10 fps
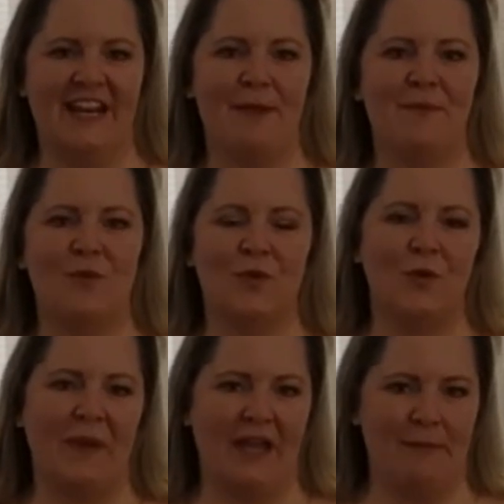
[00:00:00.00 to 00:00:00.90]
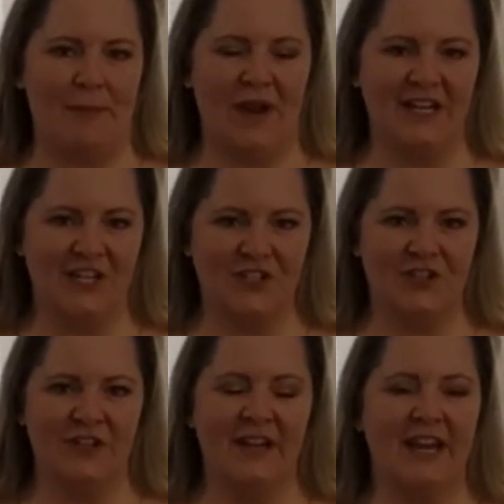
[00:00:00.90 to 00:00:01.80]
and I'm an Ortho-Bionomy
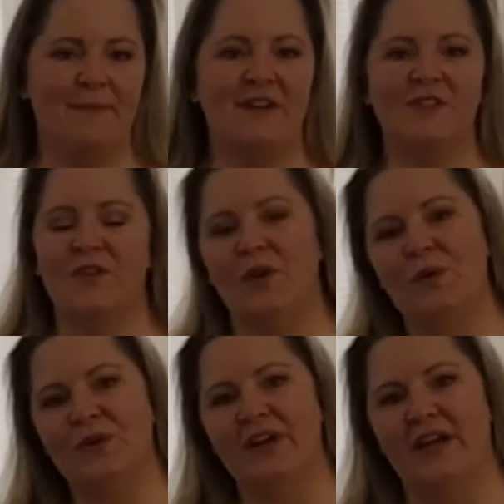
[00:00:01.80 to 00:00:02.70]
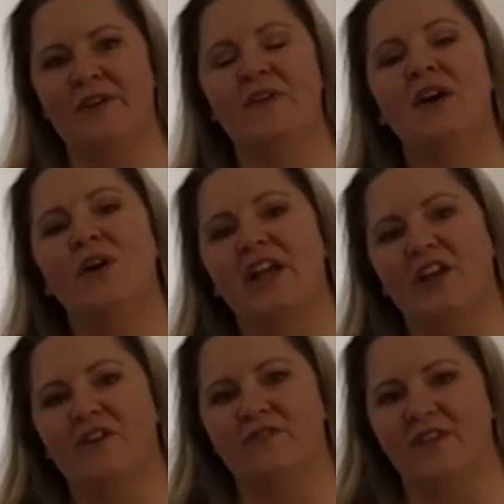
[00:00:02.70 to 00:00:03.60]
practitioner, and I'm also the owner of
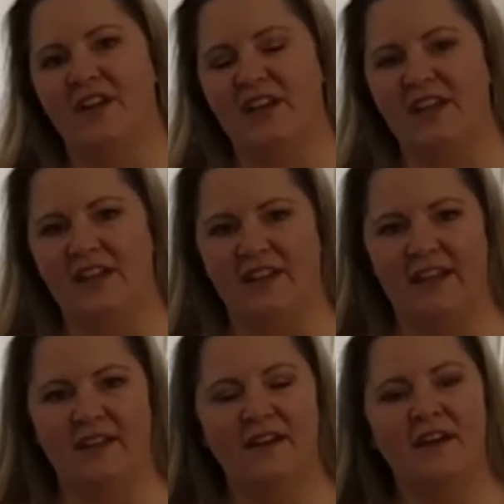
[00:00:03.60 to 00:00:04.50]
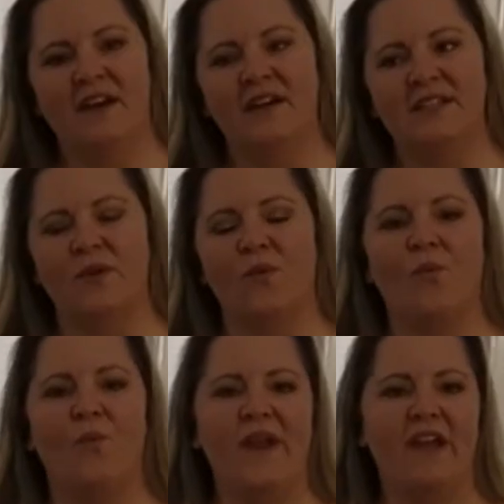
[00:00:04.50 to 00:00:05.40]
Inner Infinity Healing. So
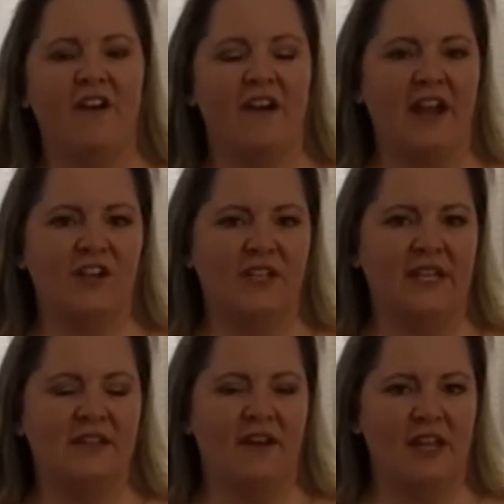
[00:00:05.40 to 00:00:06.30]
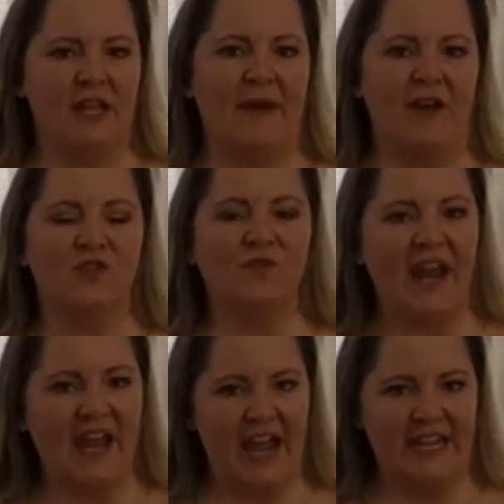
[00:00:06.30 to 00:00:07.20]
we are actually talking about
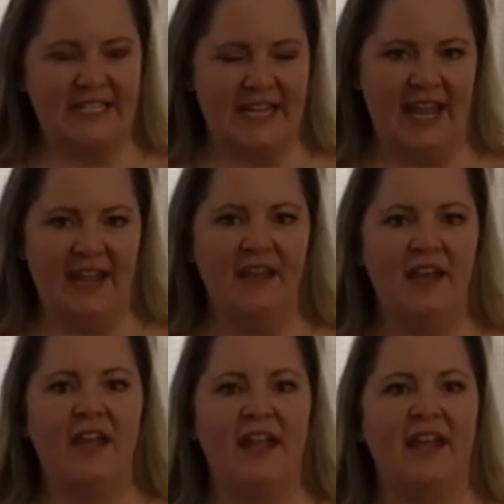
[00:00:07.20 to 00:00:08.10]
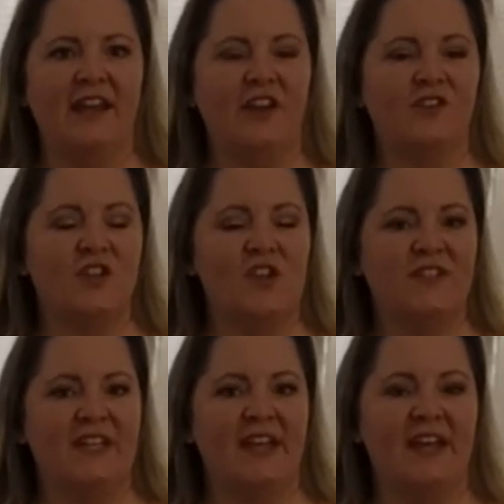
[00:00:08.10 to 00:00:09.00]
dry eye today and
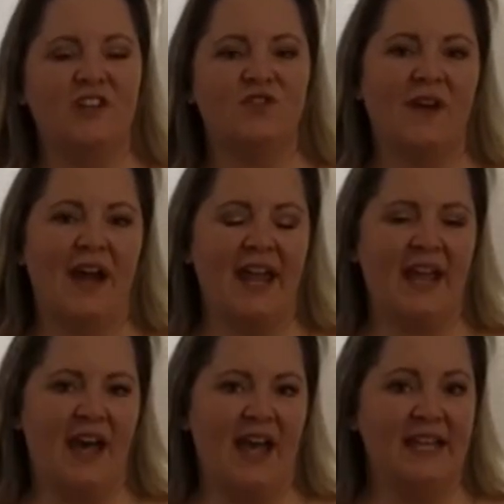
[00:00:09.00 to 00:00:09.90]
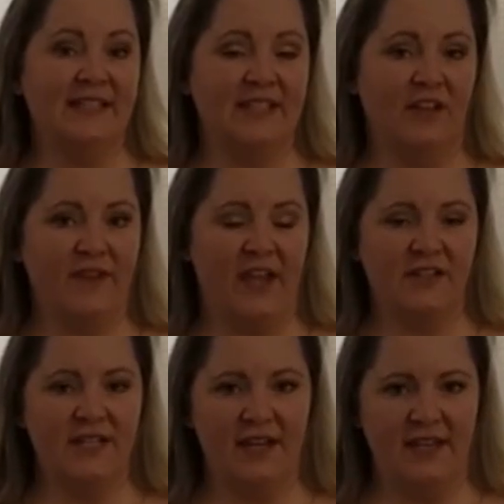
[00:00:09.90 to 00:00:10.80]
introducing a dry eye
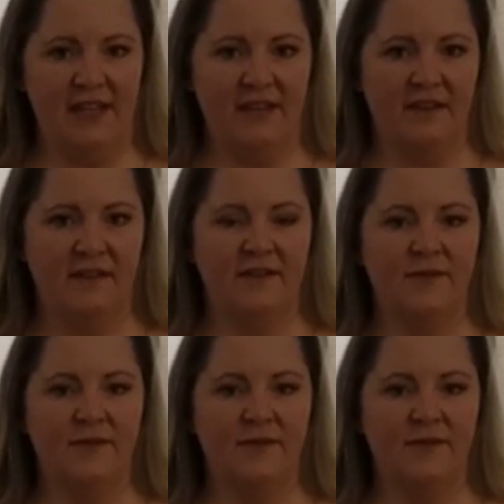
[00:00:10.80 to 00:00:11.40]
self-care technique.